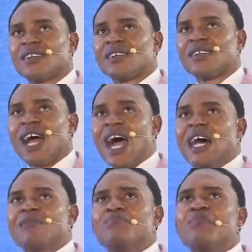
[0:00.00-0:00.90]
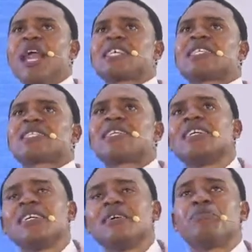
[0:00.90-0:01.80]
"And blessed
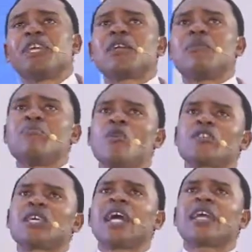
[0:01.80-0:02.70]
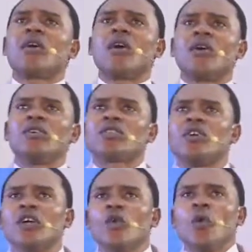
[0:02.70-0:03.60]
be the Most High God,
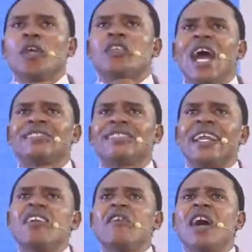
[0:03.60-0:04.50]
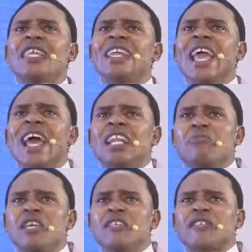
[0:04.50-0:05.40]
which had delivered enemies
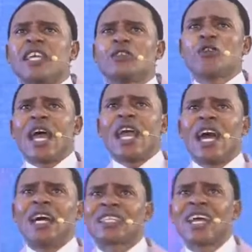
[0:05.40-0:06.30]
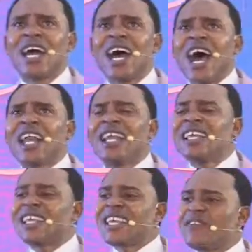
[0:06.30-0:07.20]
into thy hand." And he
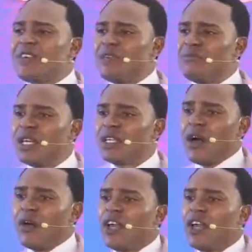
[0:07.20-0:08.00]
gave him. Now, he